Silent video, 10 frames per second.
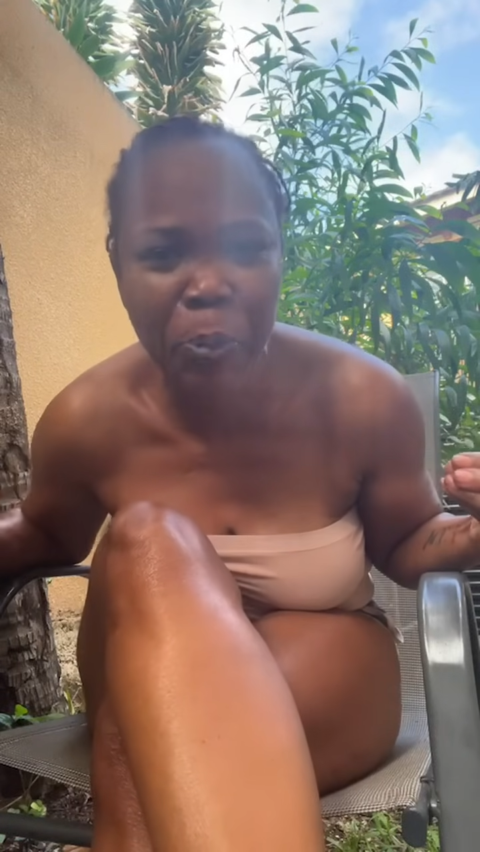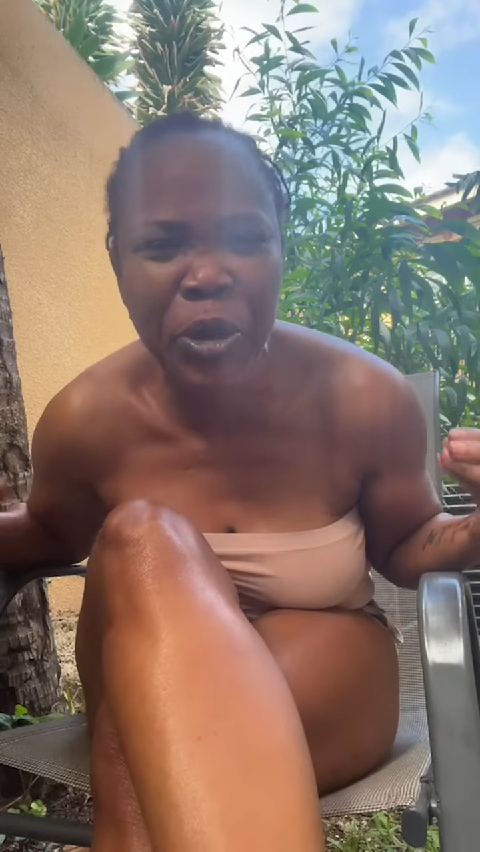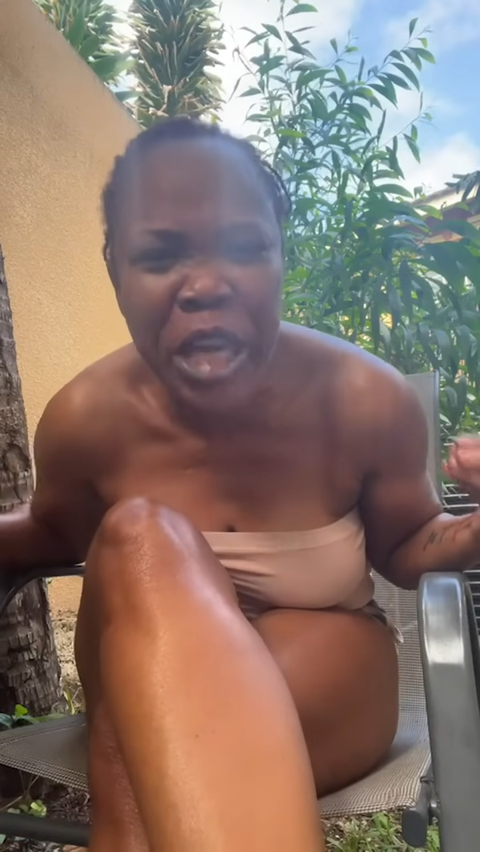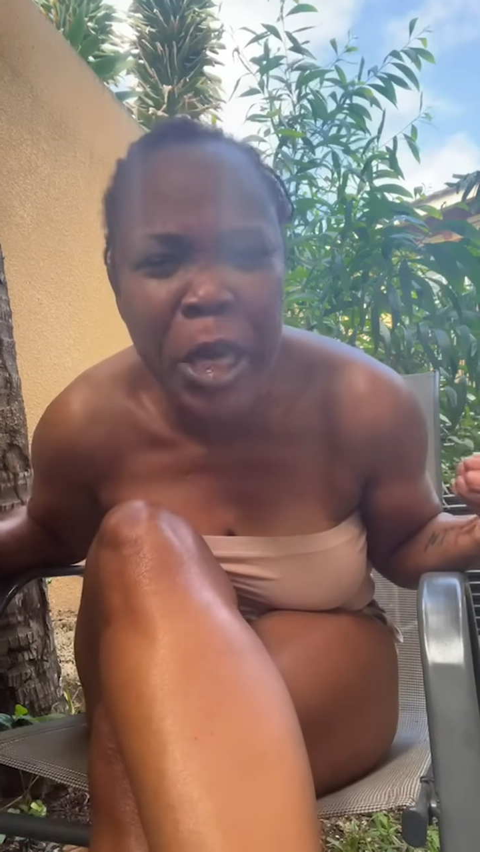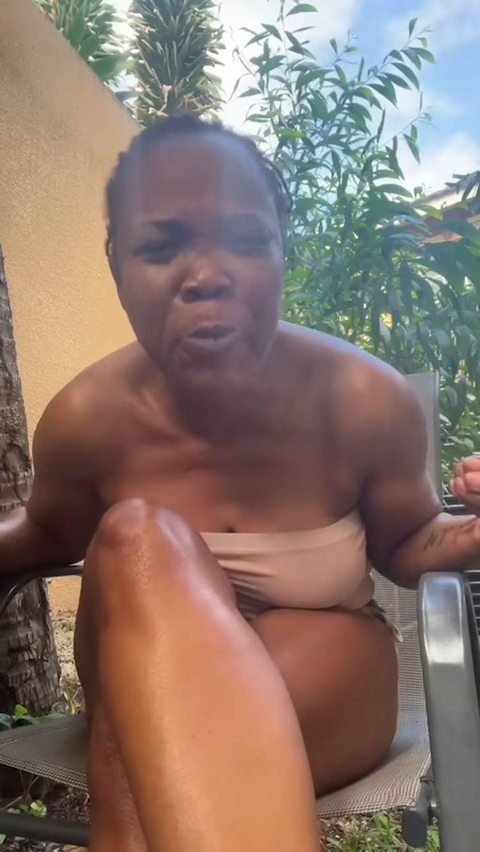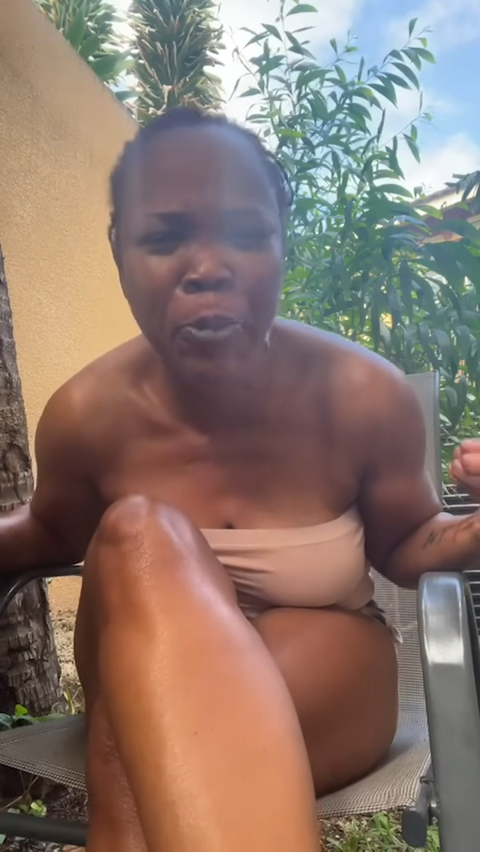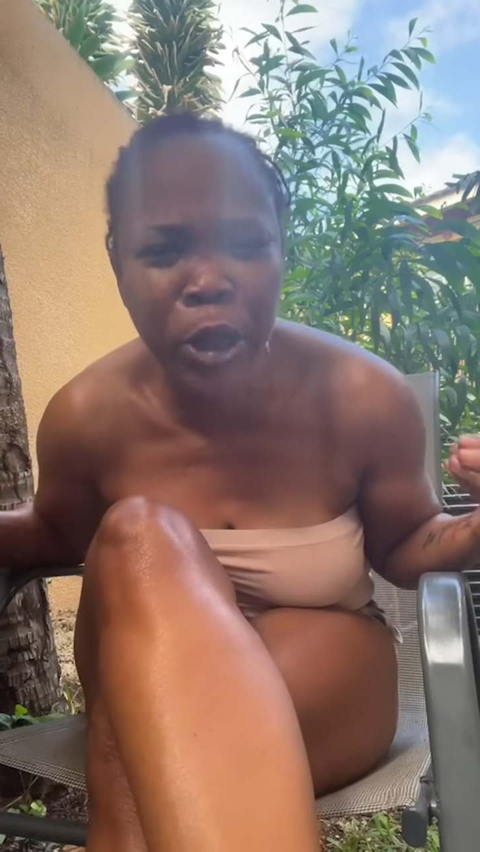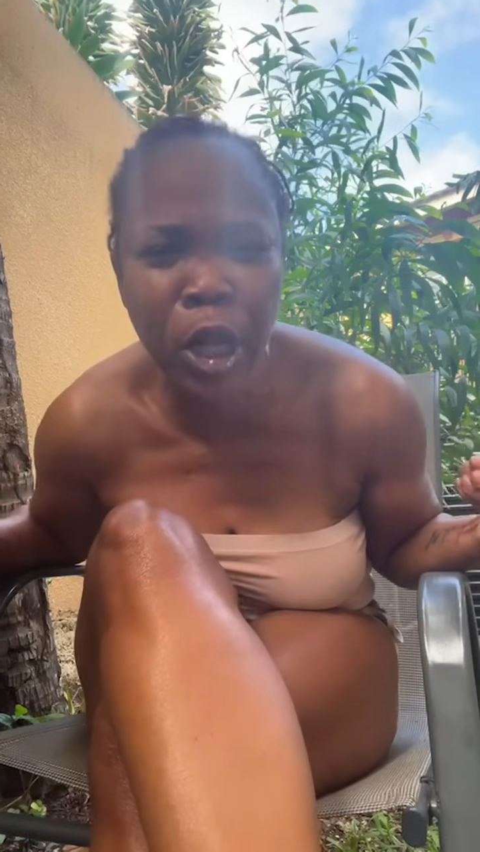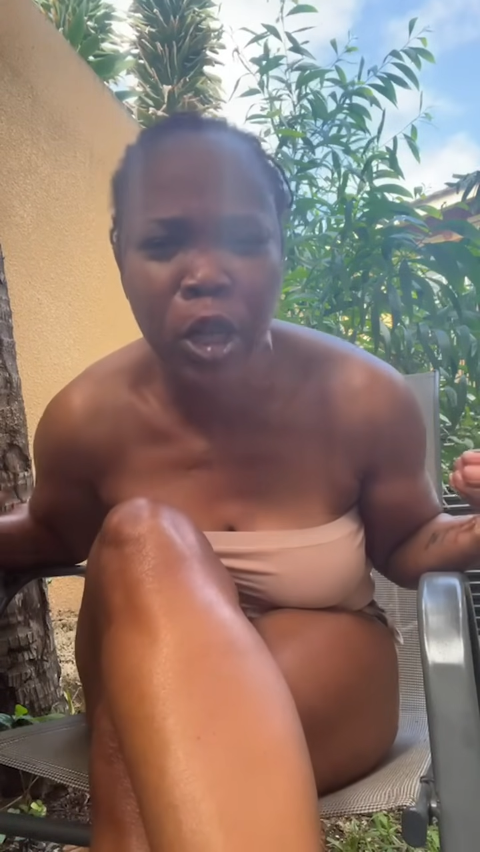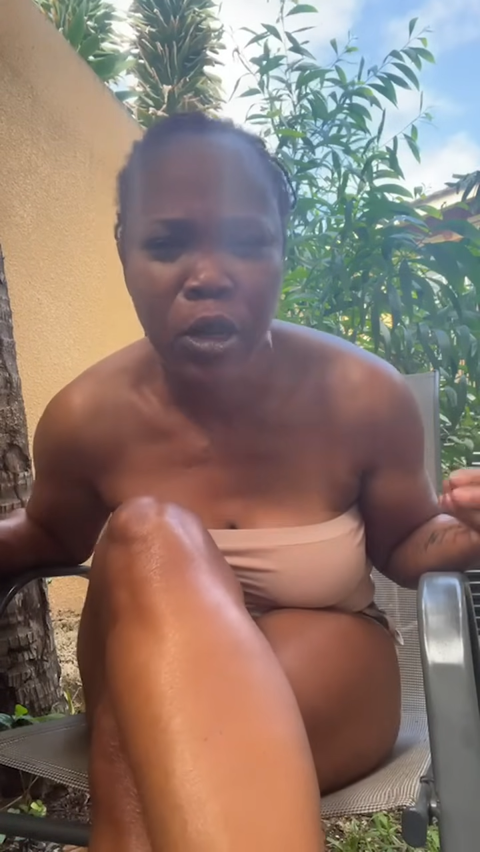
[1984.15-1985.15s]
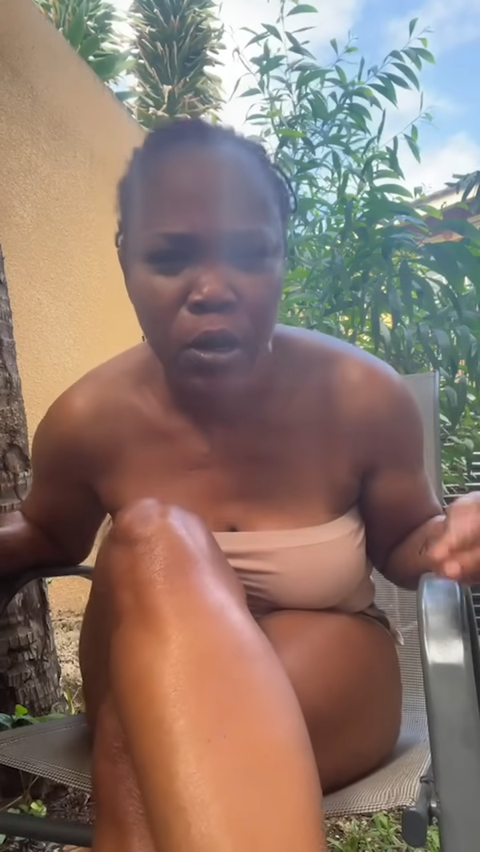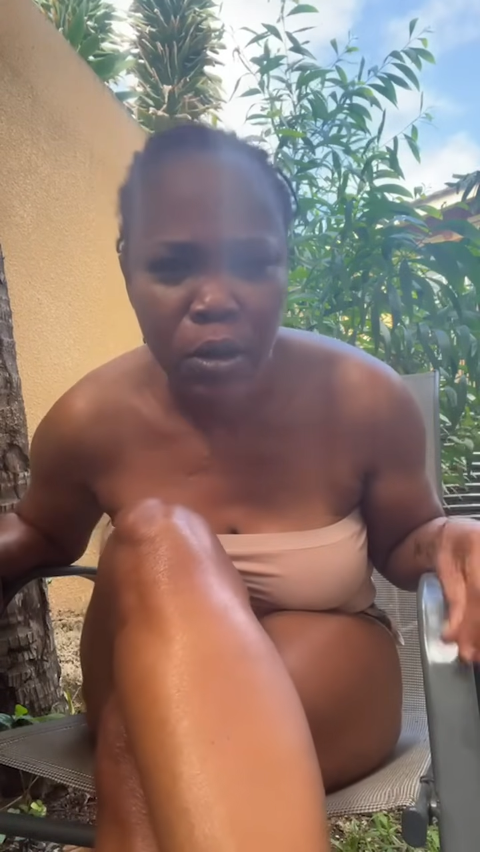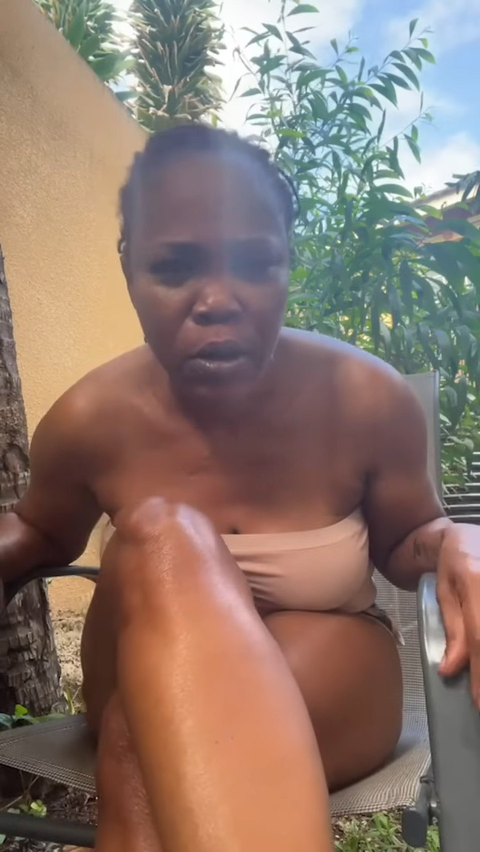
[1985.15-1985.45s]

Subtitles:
people